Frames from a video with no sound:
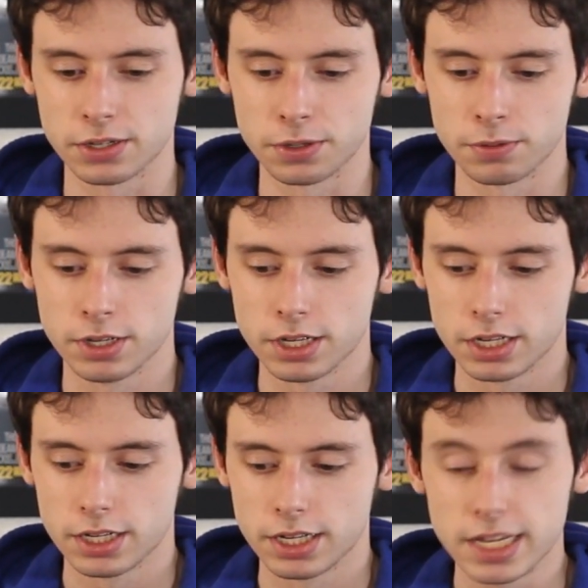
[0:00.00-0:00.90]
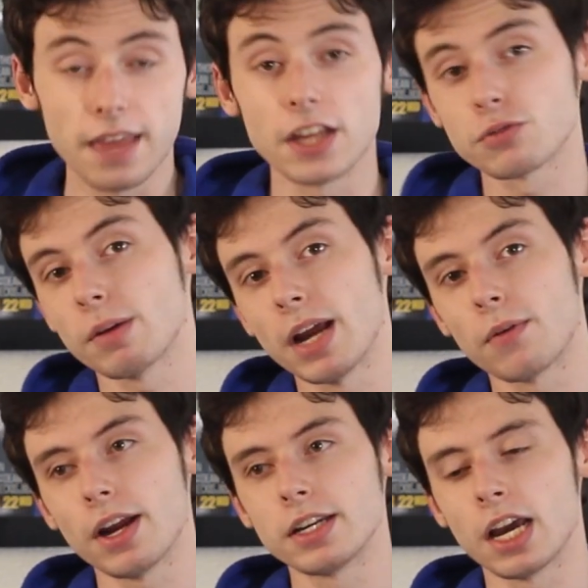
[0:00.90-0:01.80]
So yeah, that's where I'm
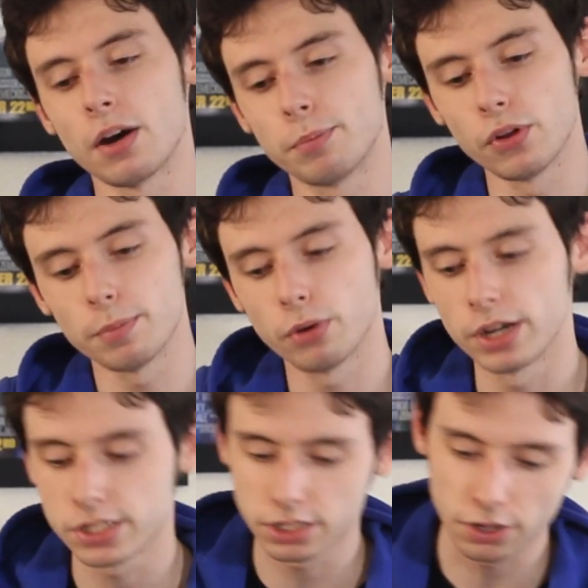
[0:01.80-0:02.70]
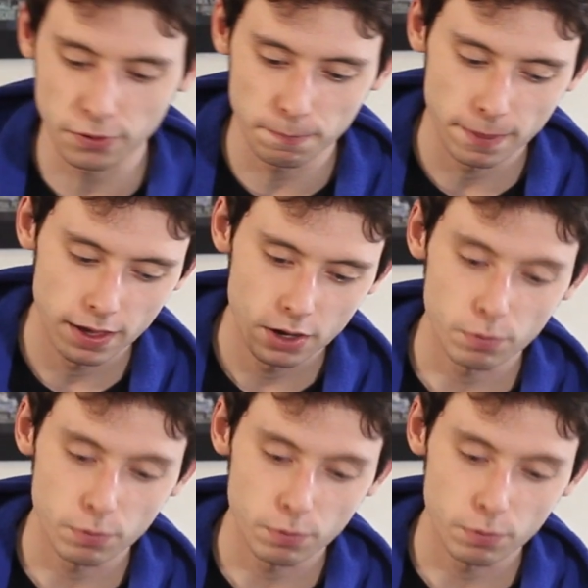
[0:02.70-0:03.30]
at right now. Bullet points though.